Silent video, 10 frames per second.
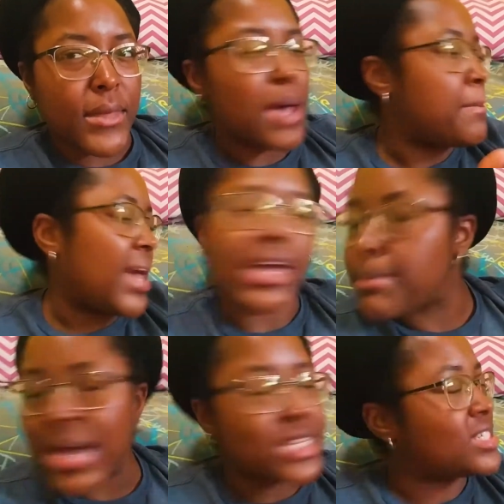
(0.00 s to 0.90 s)
Make it
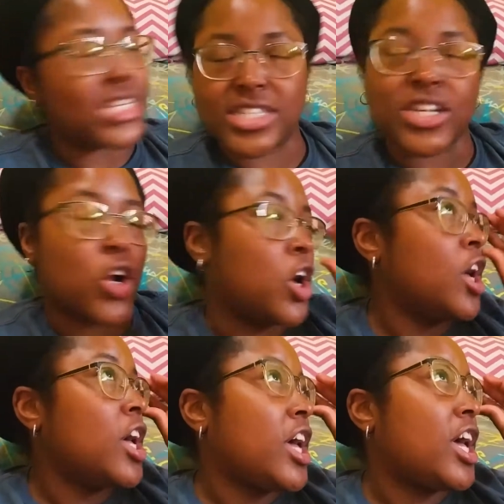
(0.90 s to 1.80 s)
make sense, girl.
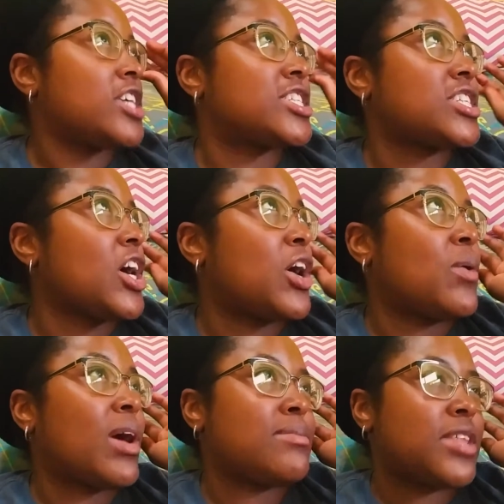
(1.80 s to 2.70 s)
And so
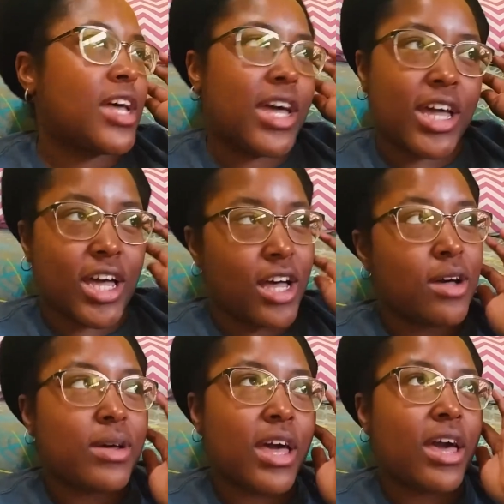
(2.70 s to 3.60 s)
I'm like,
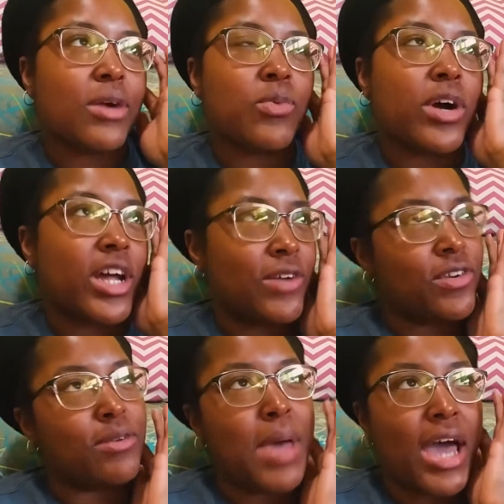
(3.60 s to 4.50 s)
okay,
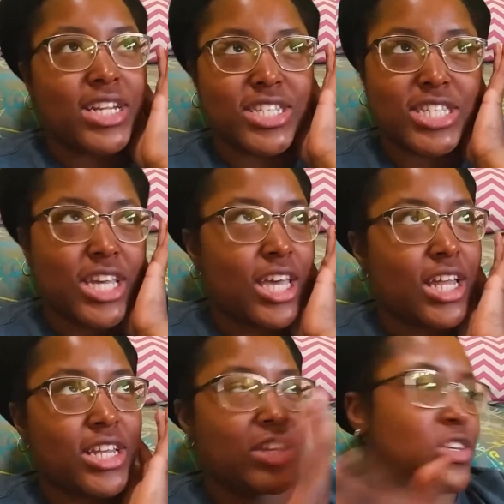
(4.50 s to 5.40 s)
whatever,
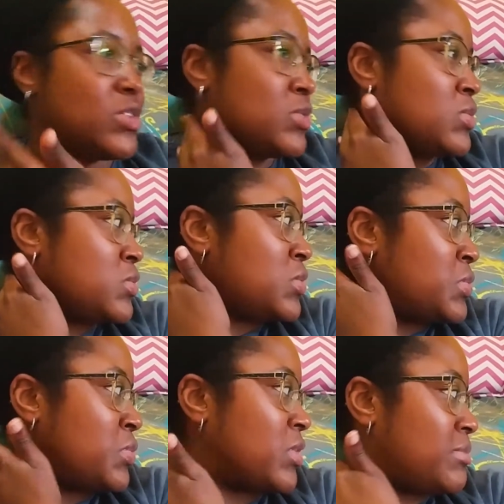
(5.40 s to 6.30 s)
Madison. You
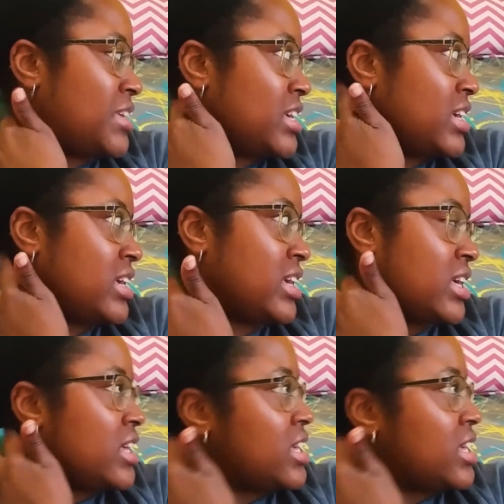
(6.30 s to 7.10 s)
want to be